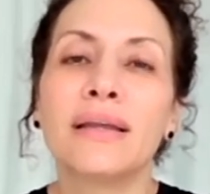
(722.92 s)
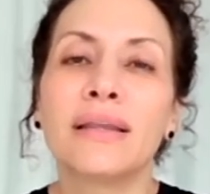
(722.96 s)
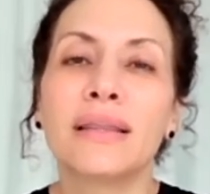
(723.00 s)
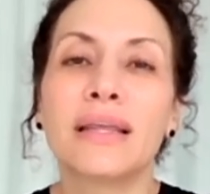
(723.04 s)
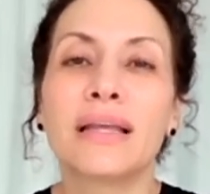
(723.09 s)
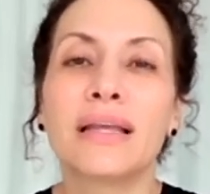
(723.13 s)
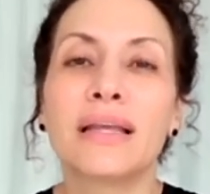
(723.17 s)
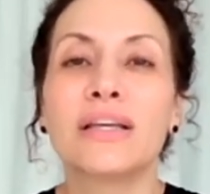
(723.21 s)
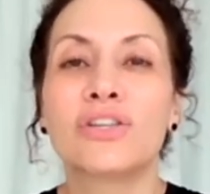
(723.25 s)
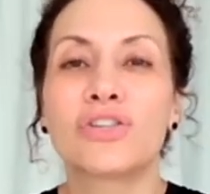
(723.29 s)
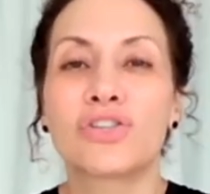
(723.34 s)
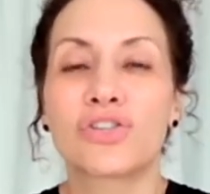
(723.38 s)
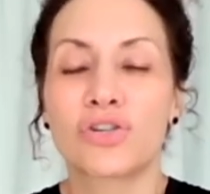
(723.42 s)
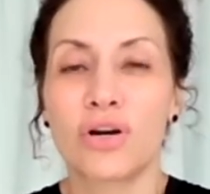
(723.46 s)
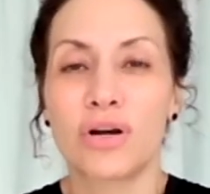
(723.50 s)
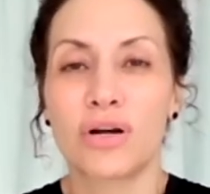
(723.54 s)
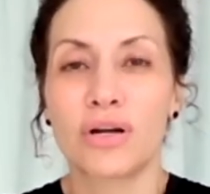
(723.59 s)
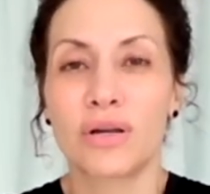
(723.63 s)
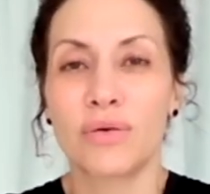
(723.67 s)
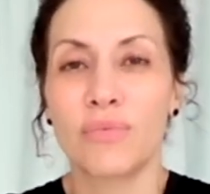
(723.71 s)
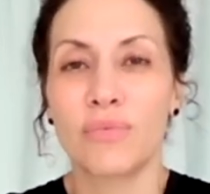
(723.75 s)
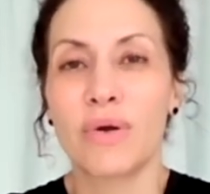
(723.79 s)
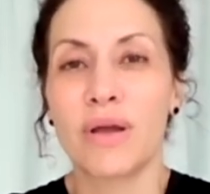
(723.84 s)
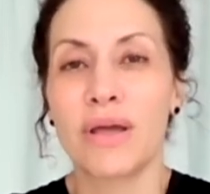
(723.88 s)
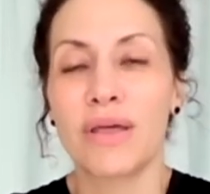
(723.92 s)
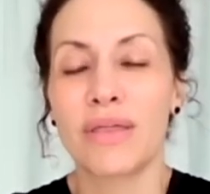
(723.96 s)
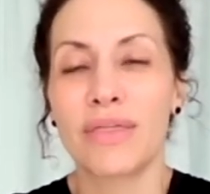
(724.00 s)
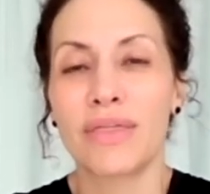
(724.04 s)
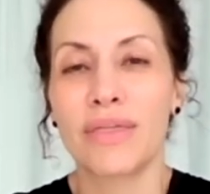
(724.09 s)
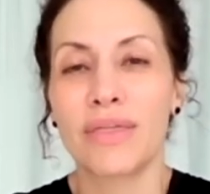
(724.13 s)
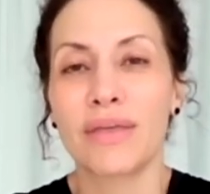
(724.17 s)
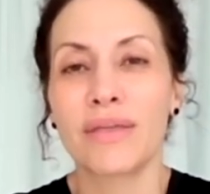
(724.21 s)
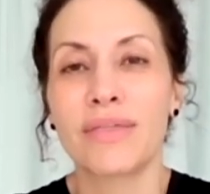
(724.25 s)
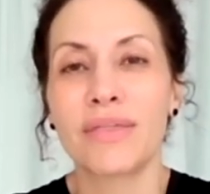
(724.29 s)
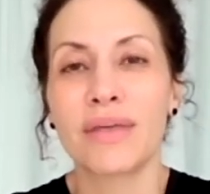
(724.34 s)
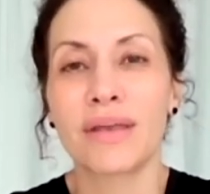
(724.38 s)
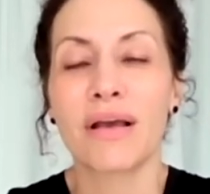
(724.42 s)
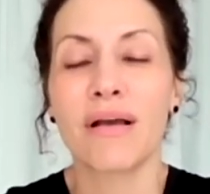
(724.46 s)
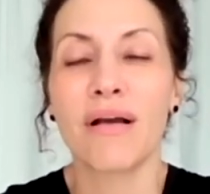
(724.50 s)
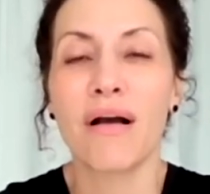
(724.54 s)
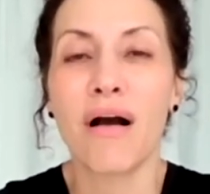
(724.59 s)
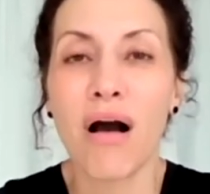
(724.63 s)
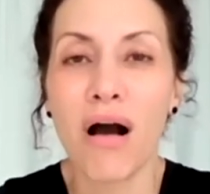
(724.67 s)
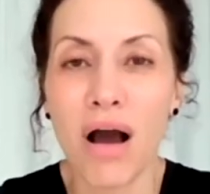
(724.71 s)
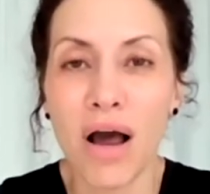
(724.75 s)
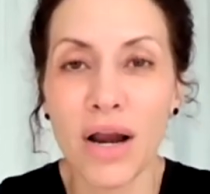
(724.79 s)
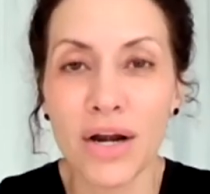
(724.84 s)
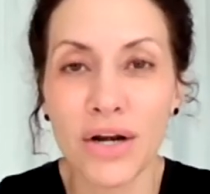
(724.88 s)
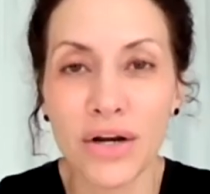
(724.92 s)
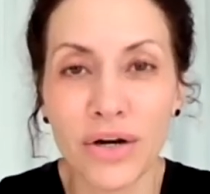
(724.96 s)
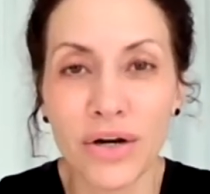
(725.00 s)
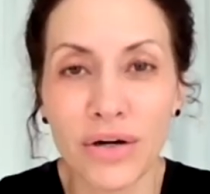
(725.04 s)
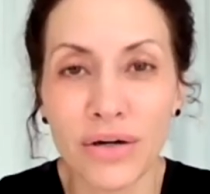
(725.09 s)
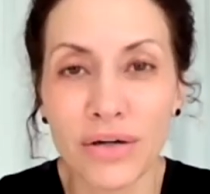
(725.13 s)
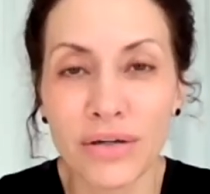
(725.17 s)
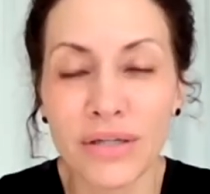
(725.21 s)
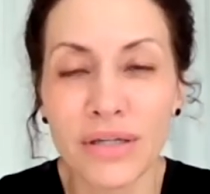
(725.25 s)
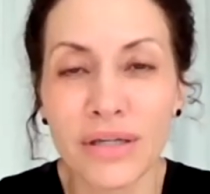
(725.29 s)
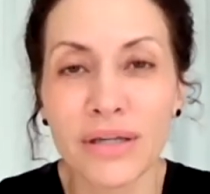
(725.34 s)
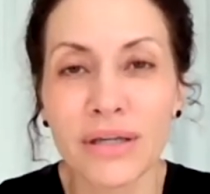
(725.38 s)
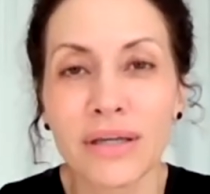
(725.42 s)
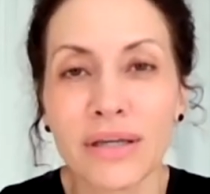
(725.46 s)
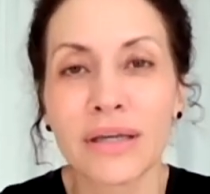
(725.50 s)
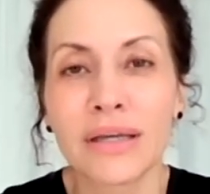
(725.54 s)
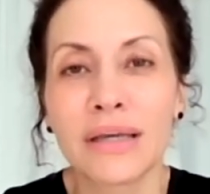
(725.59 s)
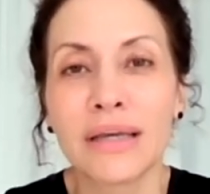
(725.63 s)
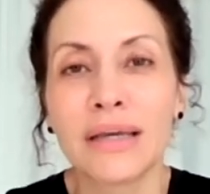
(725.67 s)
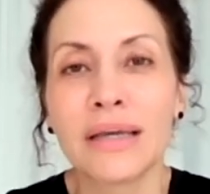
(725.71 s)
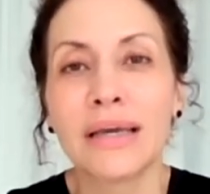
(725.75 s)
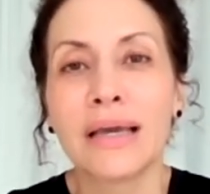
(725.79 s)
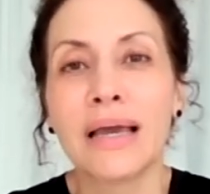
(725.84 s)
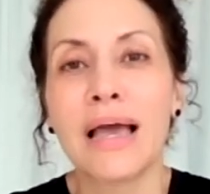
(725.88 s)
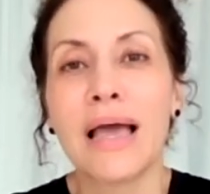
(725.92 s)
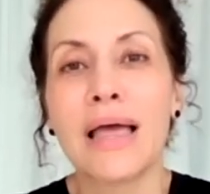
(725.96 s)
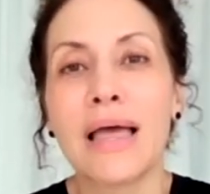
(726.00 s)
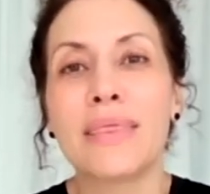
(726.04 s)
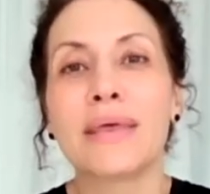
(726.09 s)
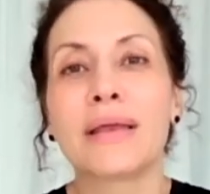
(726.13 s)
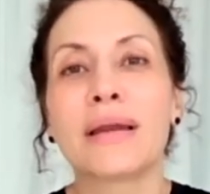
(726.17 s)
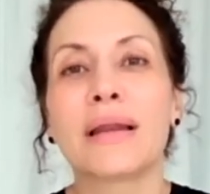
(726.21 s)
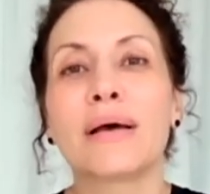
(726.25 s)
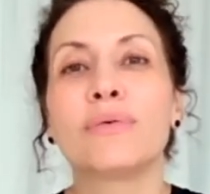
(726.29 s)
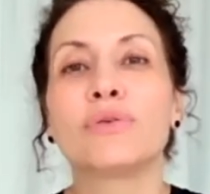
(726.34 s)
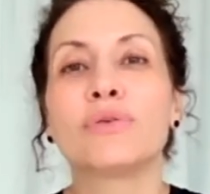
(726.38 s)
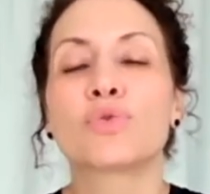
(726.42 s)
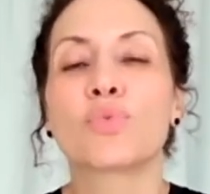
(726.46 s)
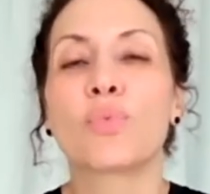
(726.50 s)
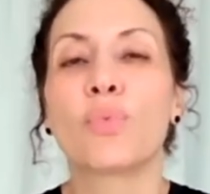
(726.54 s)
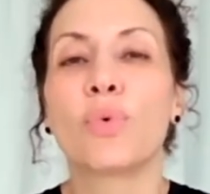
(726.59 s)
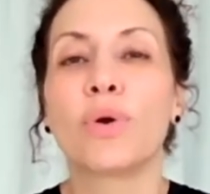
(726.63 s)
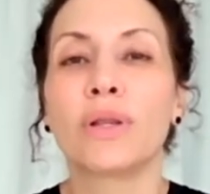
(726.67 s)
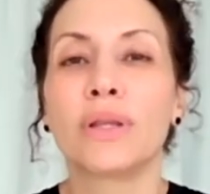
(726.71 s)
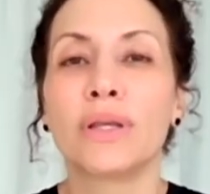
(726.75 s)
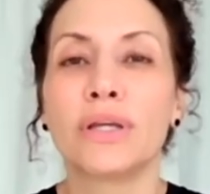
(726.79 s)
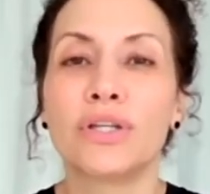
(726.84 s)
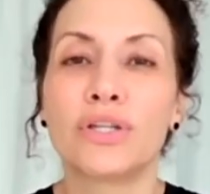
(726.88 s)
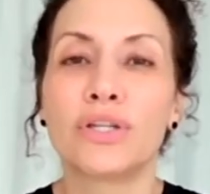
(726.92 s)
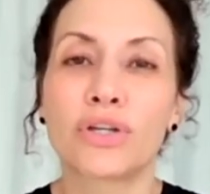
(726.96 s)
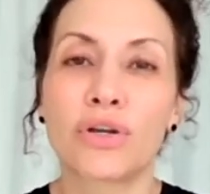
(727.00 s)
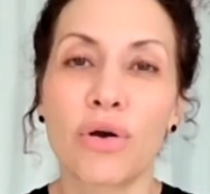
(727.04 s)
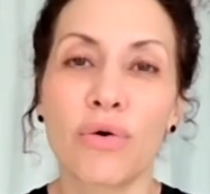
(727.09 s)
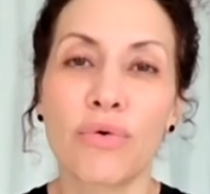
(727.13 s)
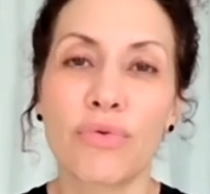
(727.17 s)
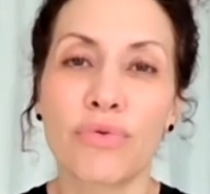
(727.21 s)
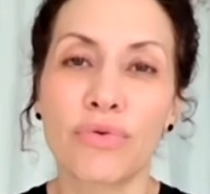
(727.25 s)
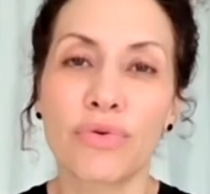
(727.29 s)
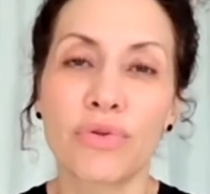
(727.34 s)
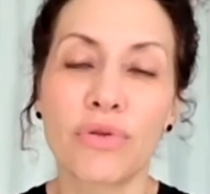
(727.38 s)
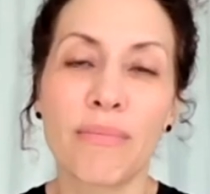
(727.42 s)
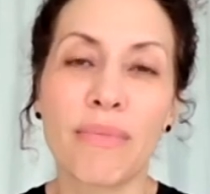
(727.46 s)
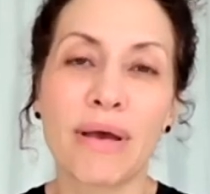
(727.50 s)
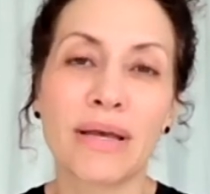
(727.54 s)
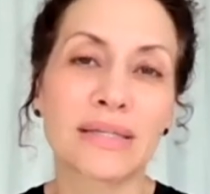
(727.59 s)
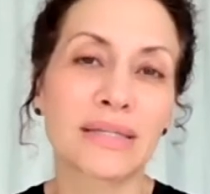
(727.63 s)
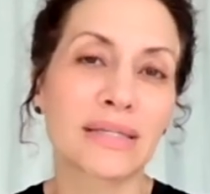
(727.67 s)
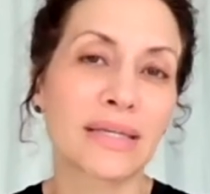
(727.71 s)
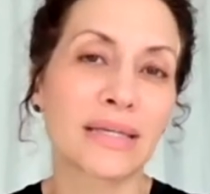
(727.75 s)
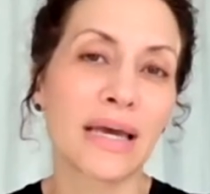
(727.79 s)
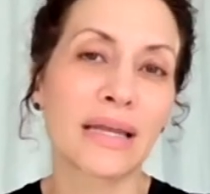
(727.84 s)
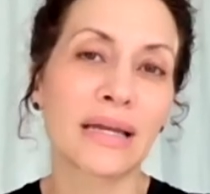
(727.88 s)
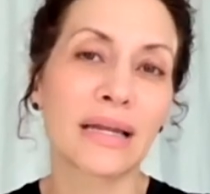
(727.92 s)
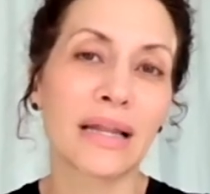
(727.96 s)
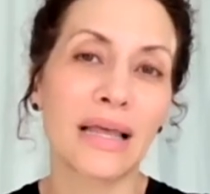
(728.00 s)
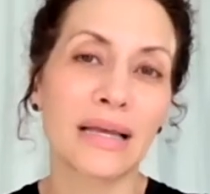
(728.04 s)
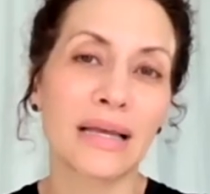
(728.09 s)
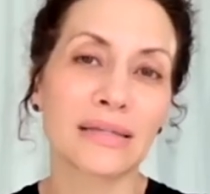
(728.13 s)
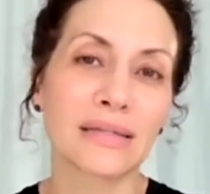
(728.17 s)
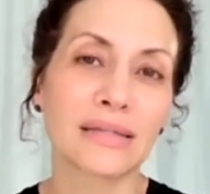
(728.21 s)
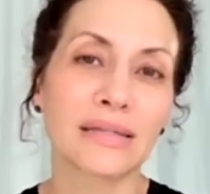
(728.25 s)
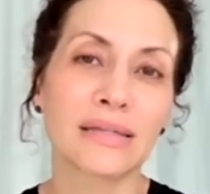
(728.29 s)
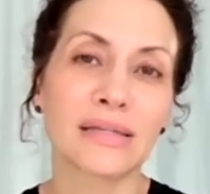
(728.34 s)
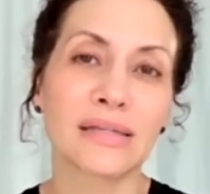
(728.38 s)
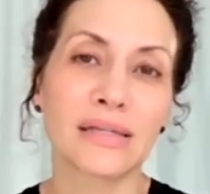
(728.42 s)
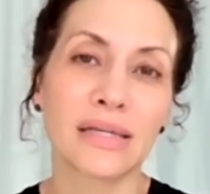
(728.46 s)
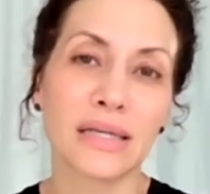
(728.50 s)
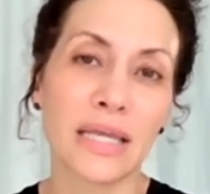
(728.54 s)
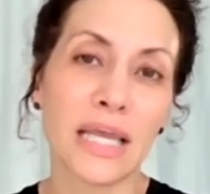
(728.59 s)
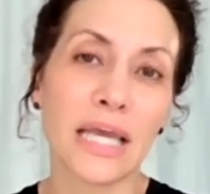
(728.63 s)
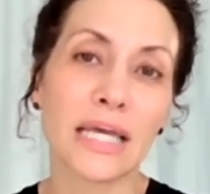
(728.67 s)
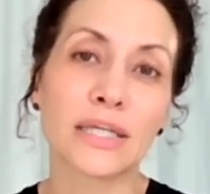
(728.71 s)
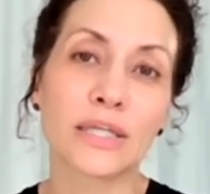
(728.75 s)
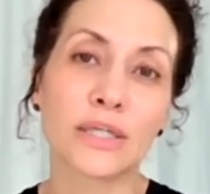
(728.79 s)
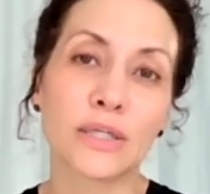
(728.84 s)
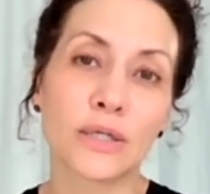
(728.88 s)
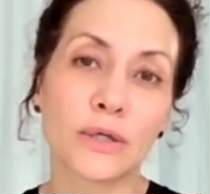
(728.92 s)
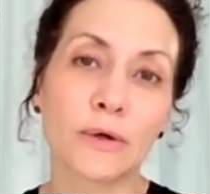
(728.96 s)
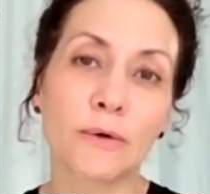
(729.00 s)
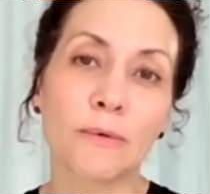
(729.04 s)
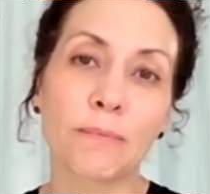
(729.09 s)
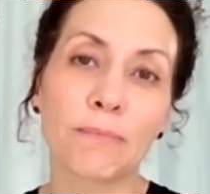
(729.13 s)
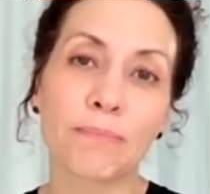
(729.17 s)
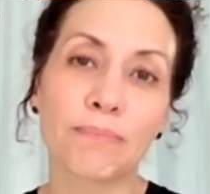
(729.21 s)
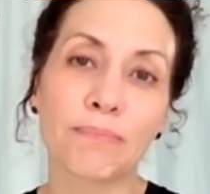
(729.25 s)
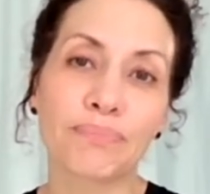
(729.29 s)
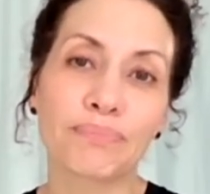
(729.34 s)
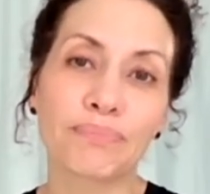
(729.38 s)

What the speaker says: that I started with, that I honored, and that I was willing to go through the messy adolescence to get to.